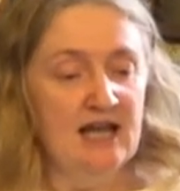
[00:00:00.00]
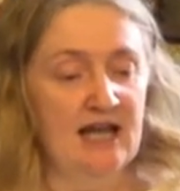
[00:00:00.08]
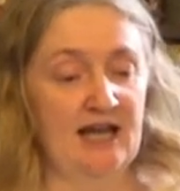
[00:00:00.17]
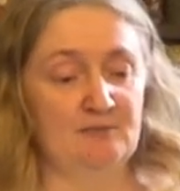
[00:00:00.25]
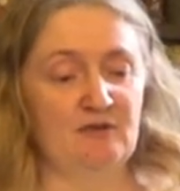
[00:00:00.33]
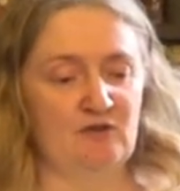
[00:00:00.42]

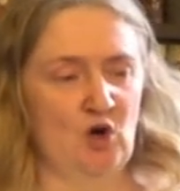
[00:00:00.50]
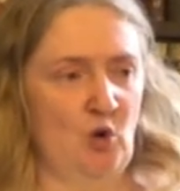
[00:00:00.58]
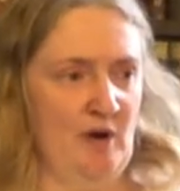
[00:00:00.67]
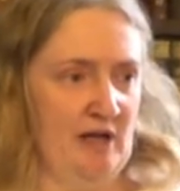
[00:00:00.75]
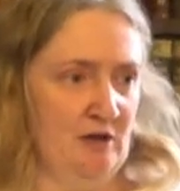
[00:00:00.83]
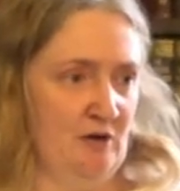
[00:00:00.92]
Um, they've got
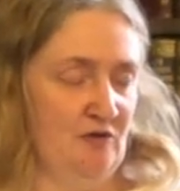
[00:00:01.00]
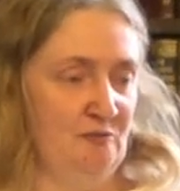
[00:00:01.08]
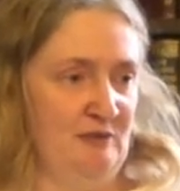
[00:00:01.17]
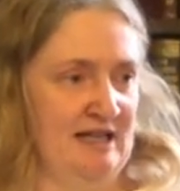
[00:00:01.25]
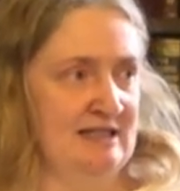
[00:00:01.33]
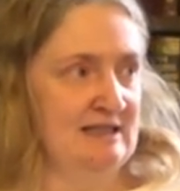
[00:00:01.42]
quite a lot of
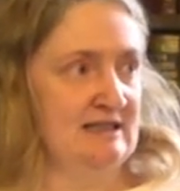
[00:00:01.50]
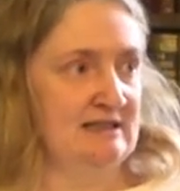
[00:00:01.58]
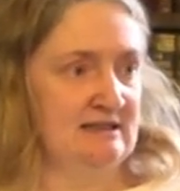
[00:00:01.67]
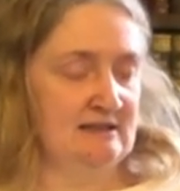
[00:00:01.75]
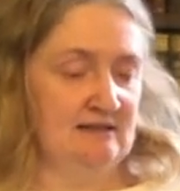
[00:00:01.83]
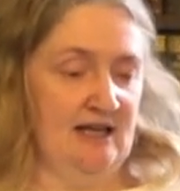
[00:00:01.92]

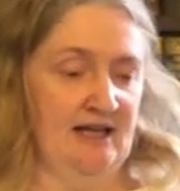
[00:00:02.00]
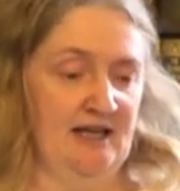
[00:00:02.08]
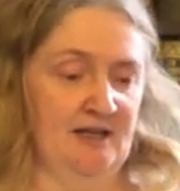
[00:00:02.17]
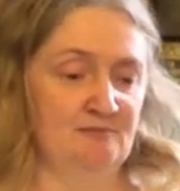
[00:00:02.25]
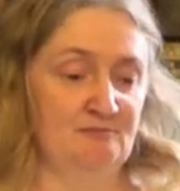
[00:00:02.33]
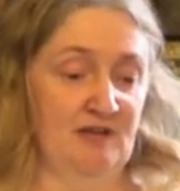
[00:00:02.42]
pits
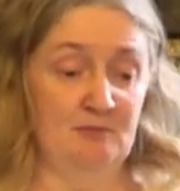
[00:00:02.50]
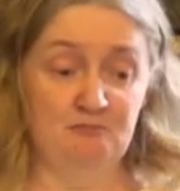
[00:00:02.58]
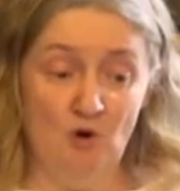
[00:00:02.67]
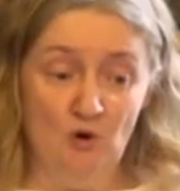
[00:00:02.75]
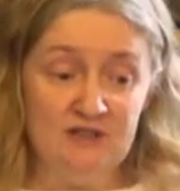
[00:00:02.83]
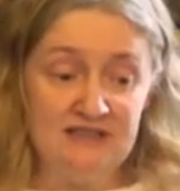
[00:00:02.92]
um, and
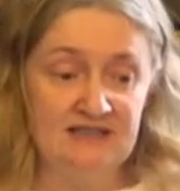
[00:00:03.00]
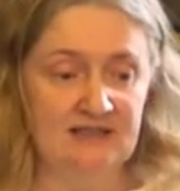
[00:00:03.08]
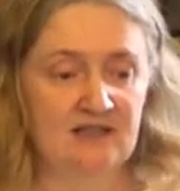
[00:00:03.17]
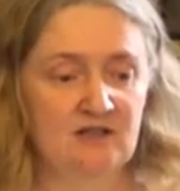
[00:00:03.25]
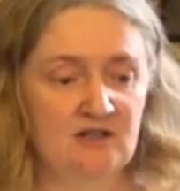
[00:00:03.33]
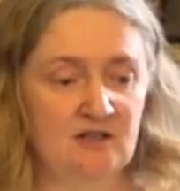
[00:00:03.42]
posts,
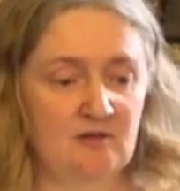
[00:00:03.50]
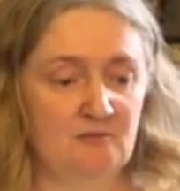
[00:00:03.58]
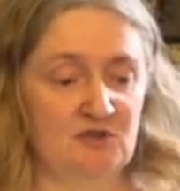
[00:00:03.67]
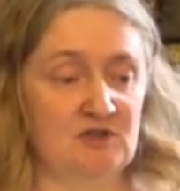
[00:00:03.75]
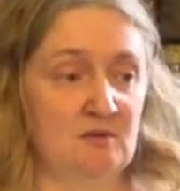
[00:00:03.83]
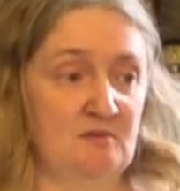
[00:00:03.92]

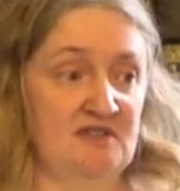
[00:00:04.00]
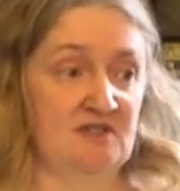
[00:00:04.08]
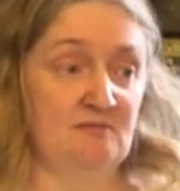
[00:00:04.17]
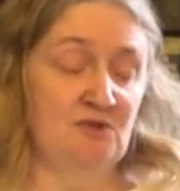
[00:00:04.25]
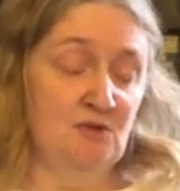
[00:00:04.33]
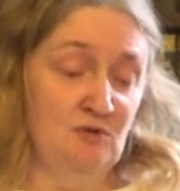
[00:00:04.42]
presumably to,
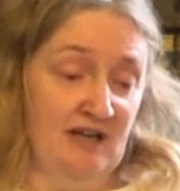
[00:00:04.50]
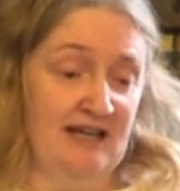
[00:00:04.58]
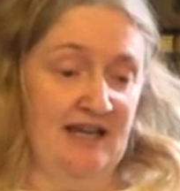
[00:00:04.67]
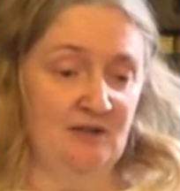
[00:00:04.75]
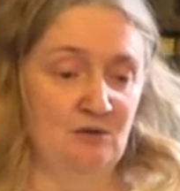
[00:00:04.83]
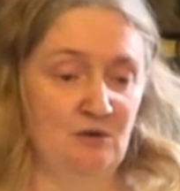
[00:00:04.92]
to
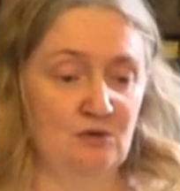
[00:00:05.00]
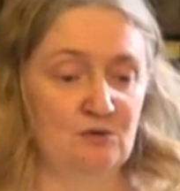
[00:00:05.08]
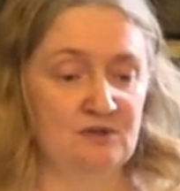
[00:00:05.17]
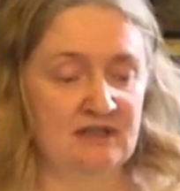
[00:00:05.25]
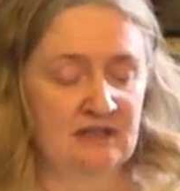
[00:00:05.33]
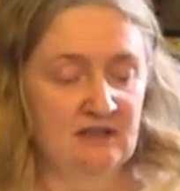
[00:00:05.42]
again
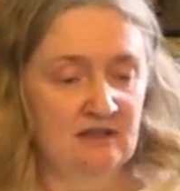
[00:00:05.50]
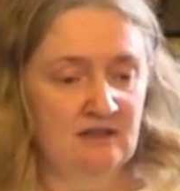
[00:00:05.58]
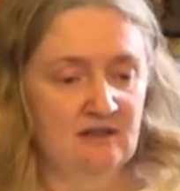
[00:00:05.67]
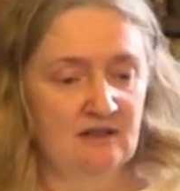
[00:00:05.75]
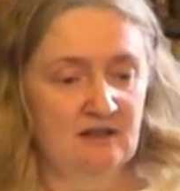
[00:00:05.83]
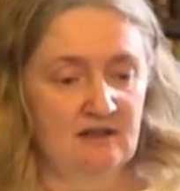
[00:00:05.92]
hold
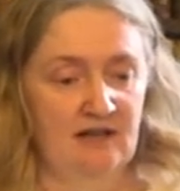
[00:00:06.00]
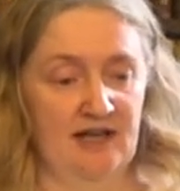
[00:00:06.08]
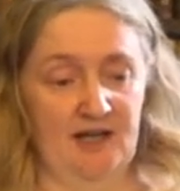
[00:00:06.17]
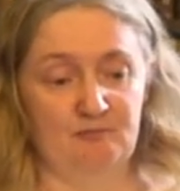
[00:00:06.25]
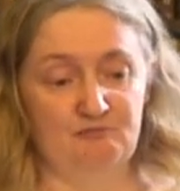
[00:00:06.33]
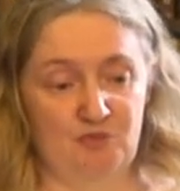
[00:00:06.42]

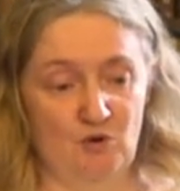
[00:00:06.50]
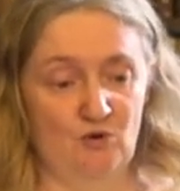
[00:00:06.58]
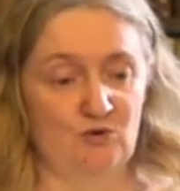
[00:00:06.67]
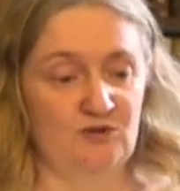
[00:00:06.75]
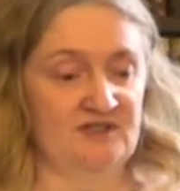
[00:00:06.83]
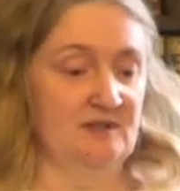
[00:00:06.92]
um,
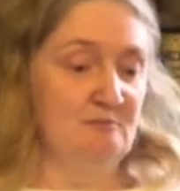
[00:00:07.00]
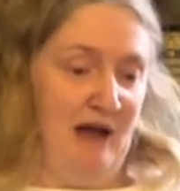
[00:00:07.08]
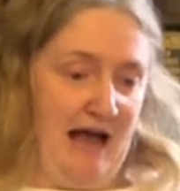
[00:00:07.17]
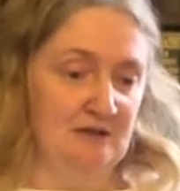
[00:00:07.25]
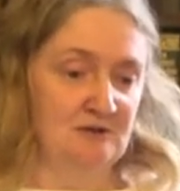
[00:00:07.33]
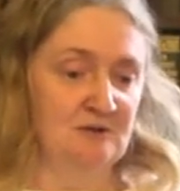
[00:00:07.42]
posts and
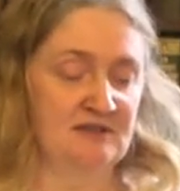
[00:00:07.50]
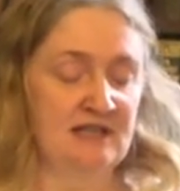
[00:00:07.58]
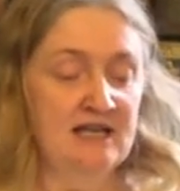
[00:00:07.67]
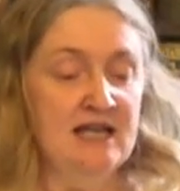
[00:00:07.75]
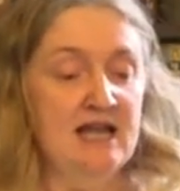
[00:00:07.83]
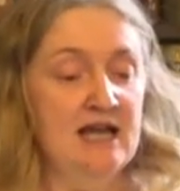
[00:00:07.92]
panels.
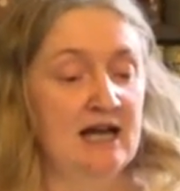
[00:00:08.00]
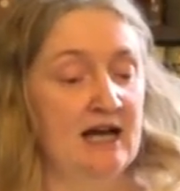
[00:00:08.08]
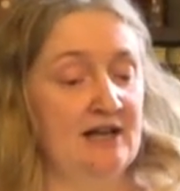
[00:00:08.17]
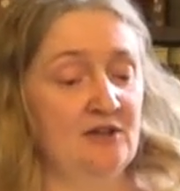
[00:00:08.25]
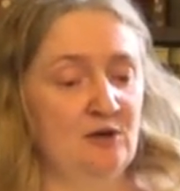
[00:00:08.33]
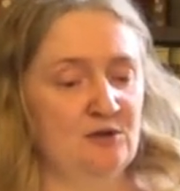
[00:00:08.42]

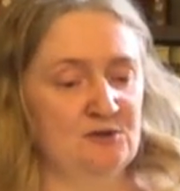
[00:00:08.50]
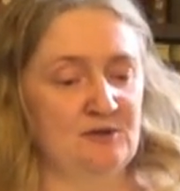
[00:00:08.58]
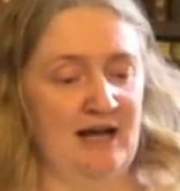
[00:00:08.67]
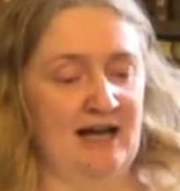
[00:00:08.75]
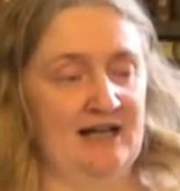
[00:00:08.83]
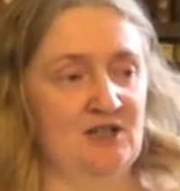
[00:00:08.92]
And they also
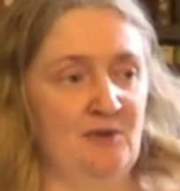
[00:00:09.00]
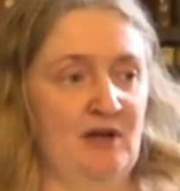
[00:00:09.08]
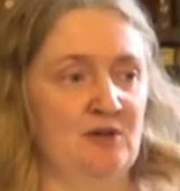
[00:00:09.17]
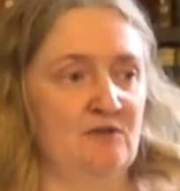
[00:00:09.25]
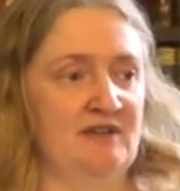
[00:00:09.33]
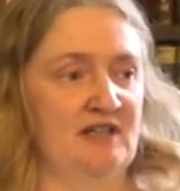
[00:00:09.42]
had quite a
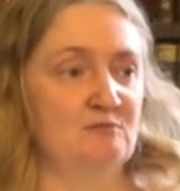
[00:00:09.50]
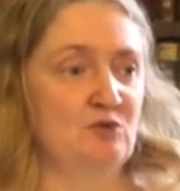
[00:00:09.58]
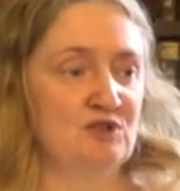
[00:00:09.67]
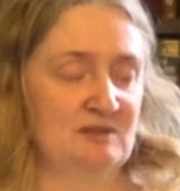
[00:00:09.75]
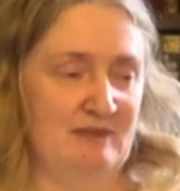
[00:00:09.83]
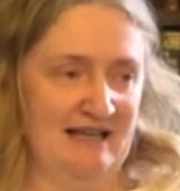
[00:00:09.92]
lot of kind of more
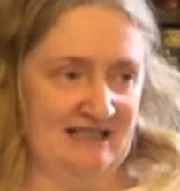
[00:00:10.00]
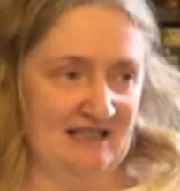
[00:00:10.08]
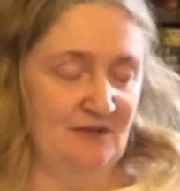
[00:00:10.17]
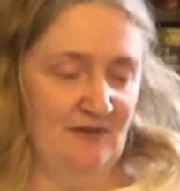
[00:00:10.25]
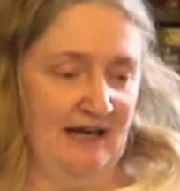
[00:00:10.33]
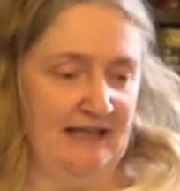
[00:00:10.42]
domestic
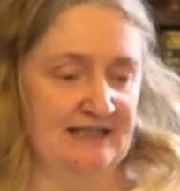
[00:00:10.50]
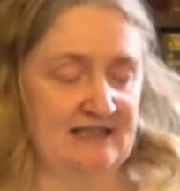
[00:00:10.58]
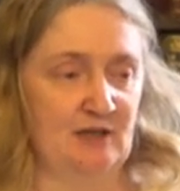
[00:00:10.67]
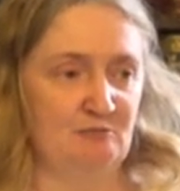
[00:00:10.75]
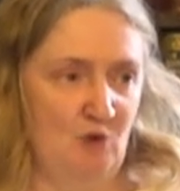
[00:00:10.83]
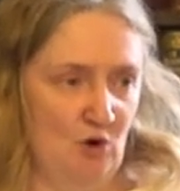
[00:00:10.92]
finds
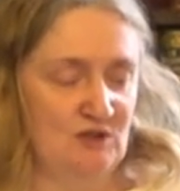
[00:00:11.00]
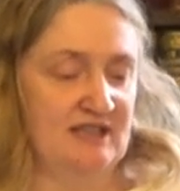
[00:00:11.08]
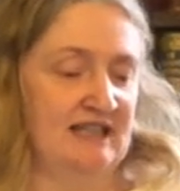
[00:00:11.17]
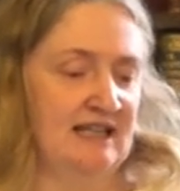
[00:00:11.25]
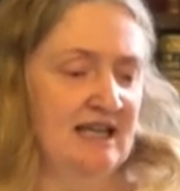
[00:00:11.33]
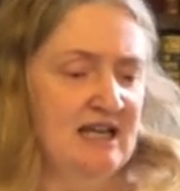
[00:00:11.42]
like
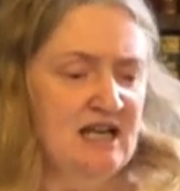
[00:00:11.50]
pottery.